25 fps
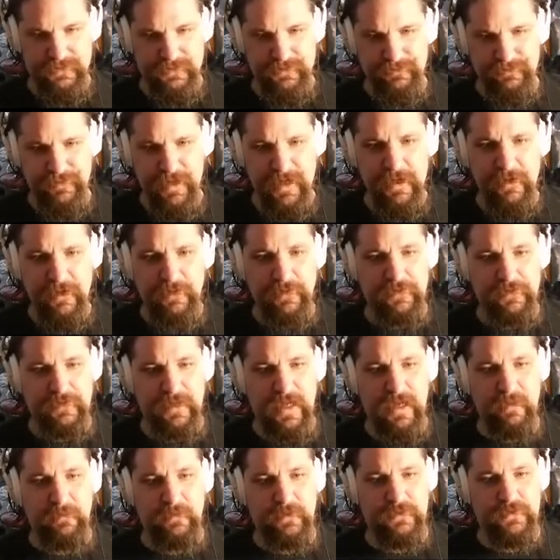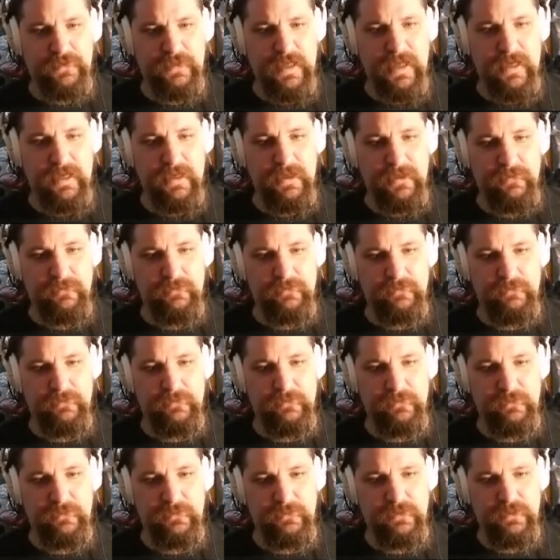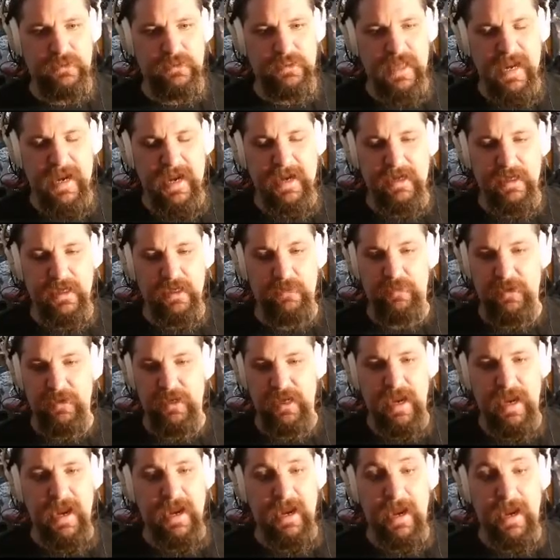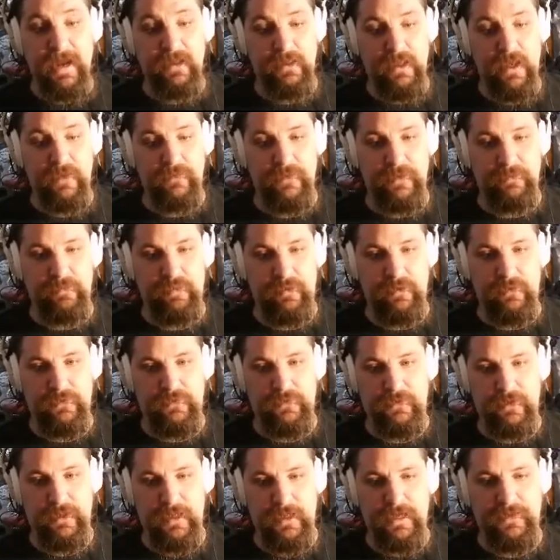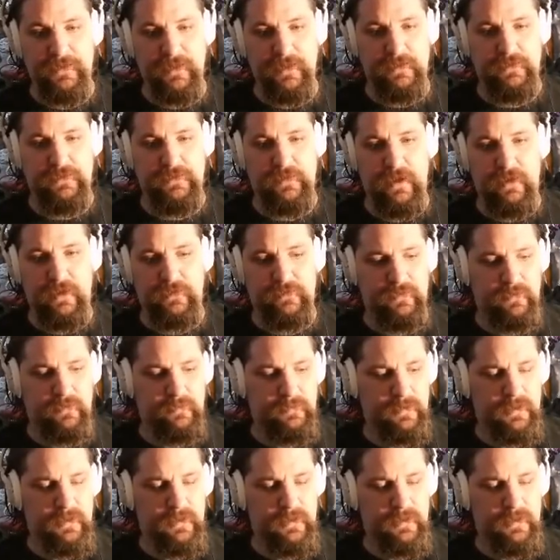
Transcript: I know this game looks kind of dated, but hey, I love it personally. I think it's awesome.